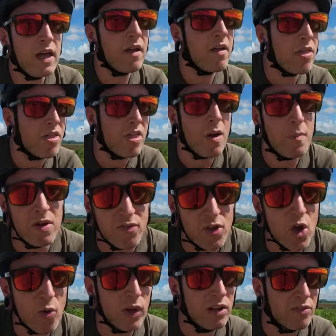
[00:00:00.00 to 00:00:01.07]
Some of
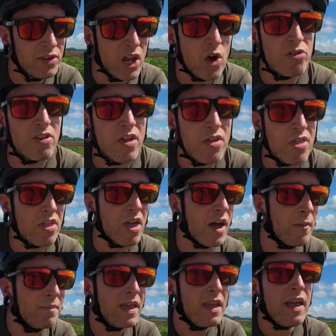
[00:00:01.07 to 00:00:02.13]
you will have noticed
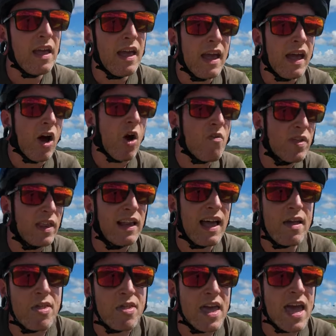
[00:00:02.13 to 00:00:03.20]
that over the
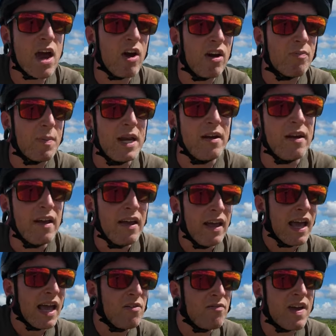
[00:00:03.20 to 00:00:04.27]
last year, I've been
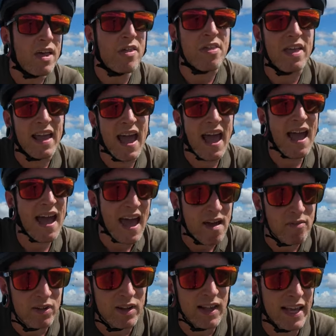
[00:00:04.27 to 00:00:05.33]
investing
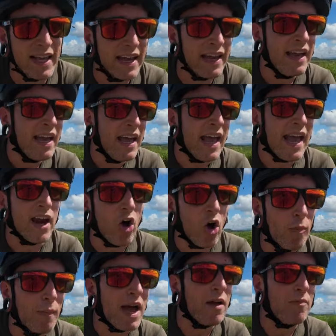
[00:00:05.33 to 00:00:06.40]
heavily in
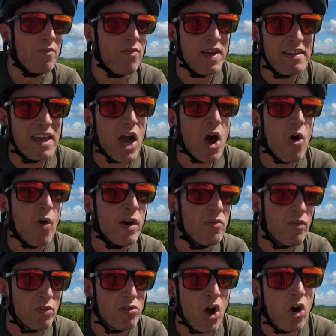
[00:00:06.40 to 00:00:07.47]
all my video and
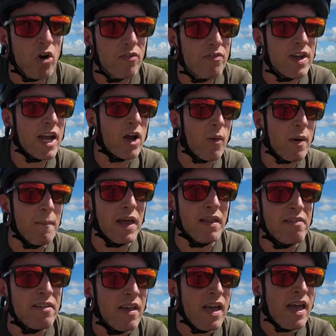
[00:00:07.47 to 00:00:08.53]
photography
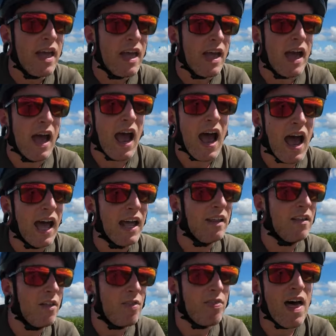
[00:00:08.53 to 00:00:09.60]
equipment.
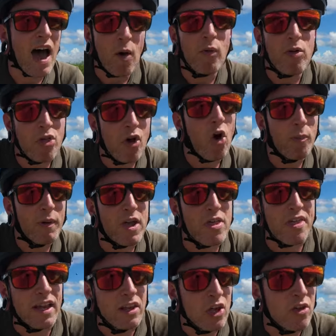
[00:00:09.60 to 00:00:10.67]
And that was all because
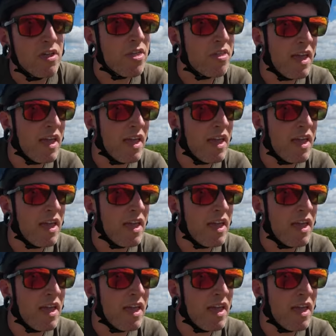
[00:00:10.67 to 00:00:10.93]
I knew this